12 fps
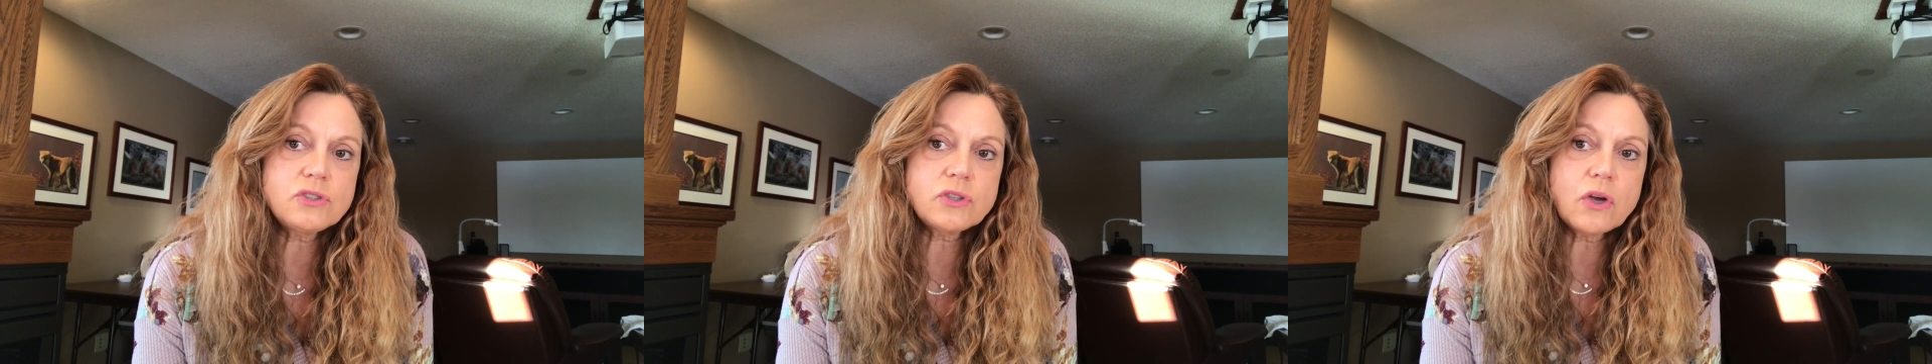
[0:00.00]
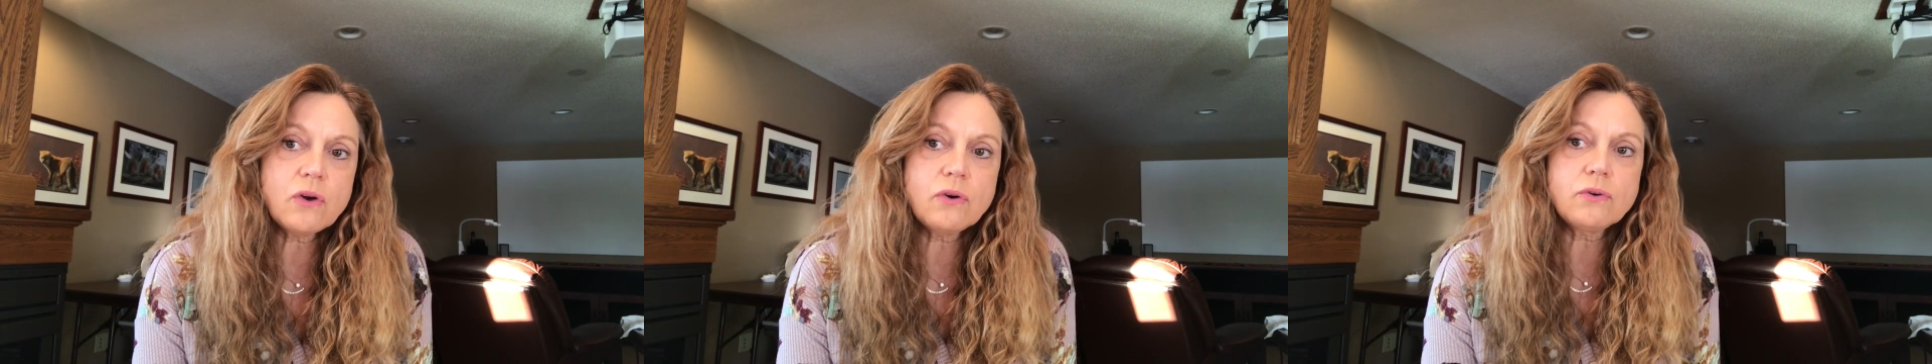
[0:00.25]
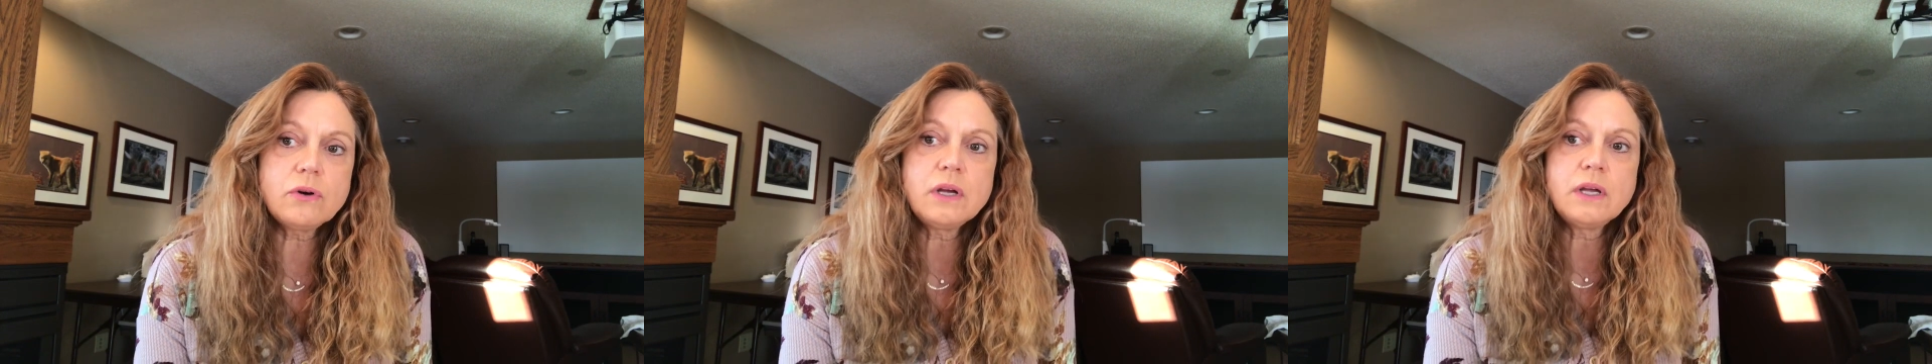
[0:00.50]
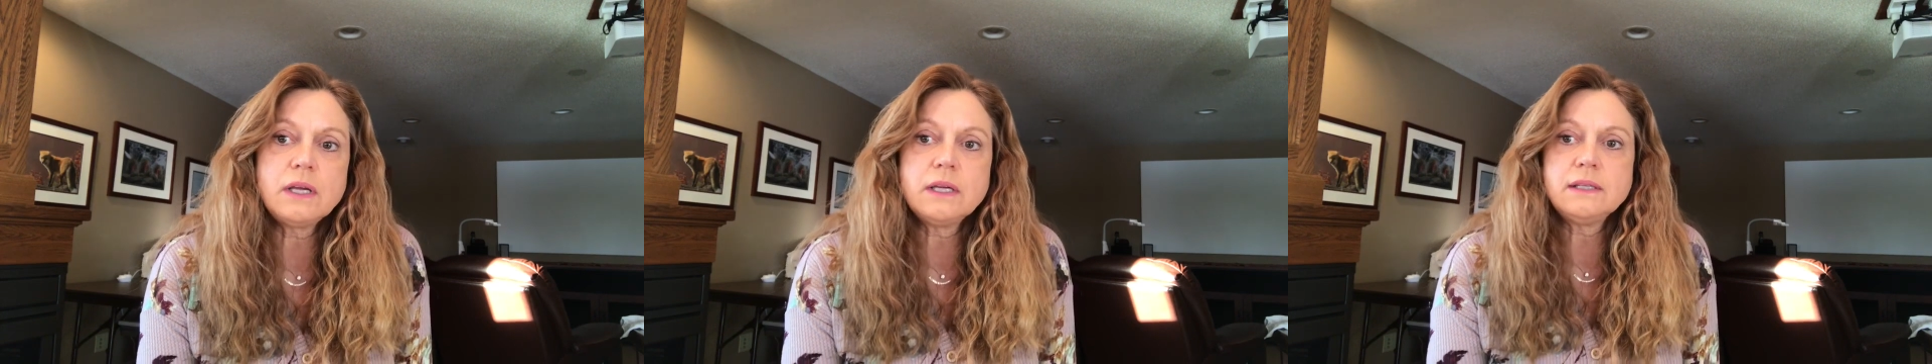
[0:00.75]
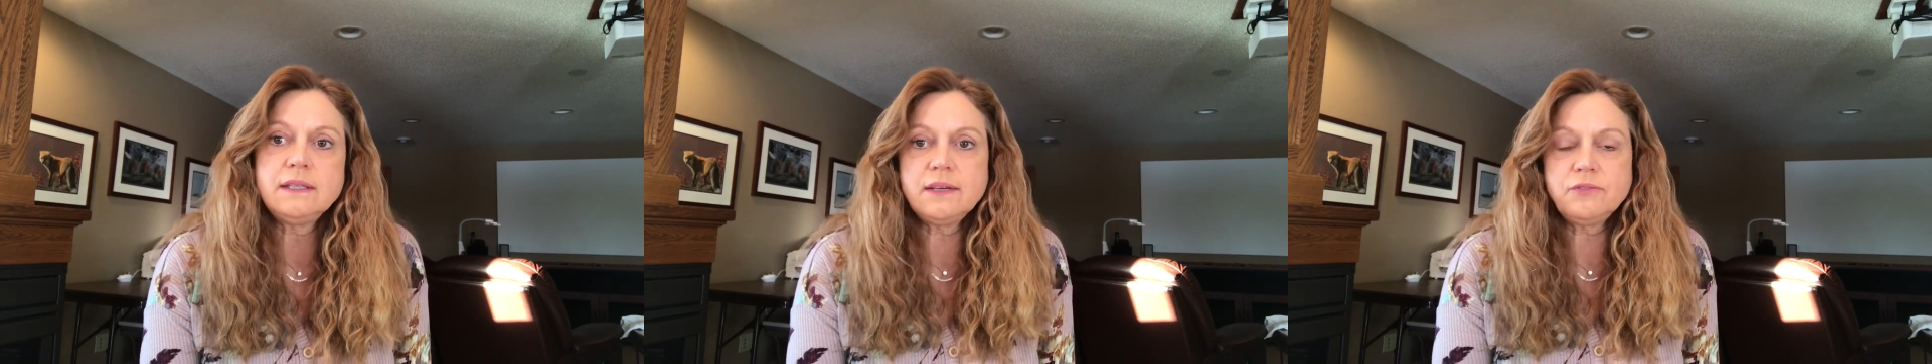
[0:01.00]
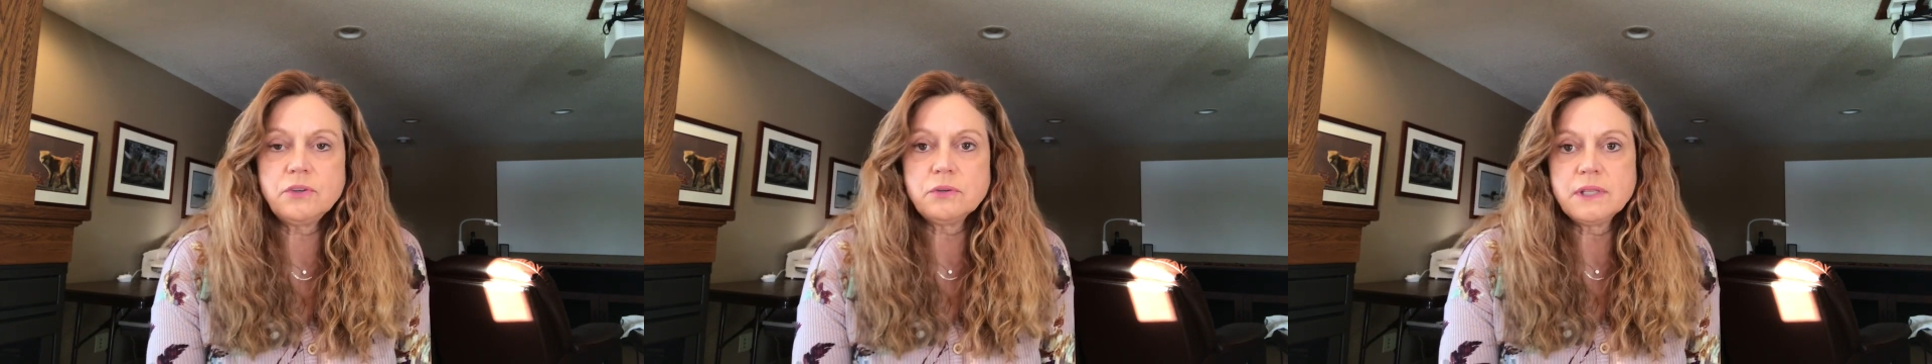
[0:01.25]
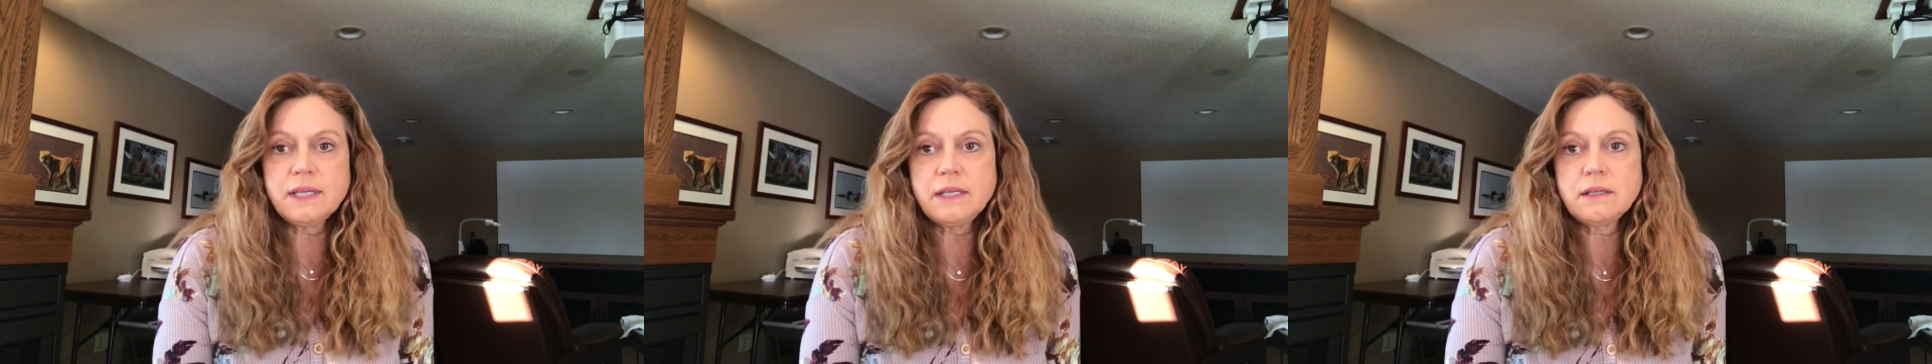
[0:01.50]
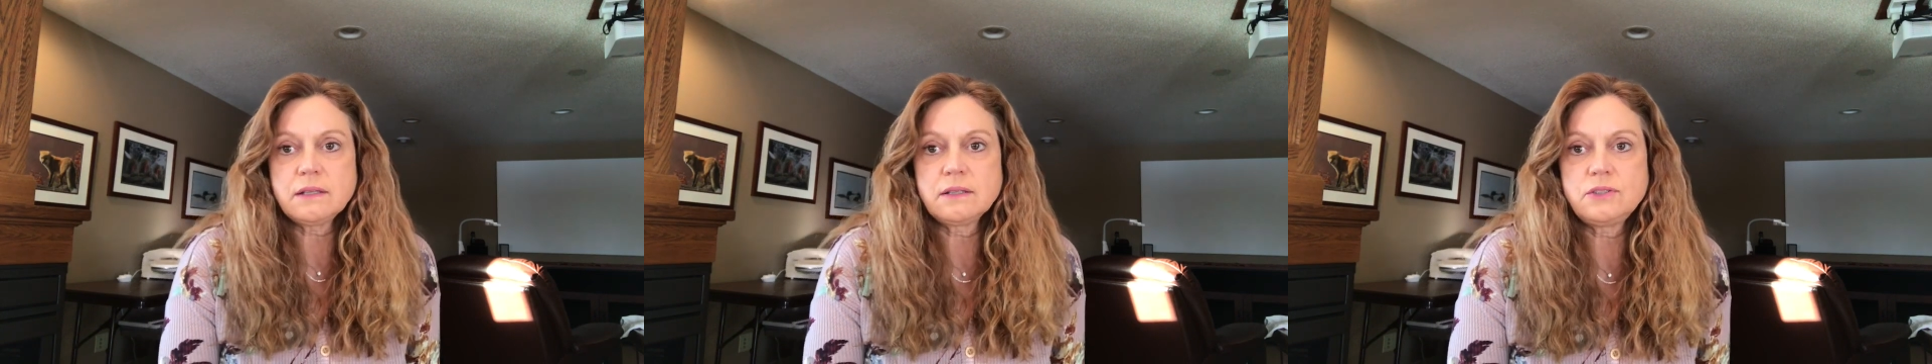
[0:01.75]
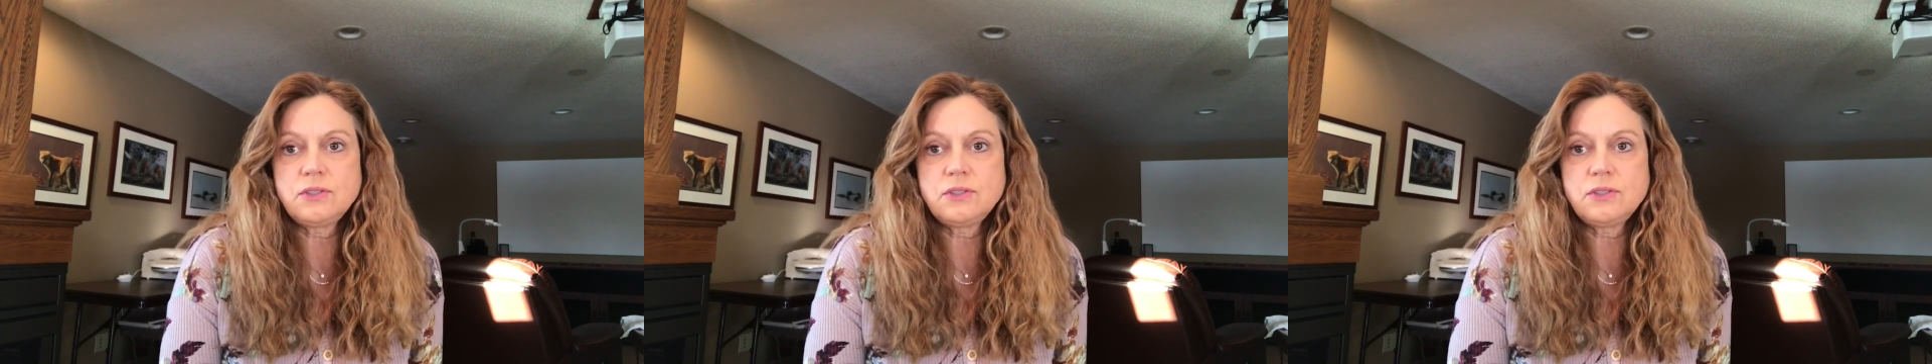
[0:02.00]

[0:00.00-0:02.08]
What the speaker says: show, give you a link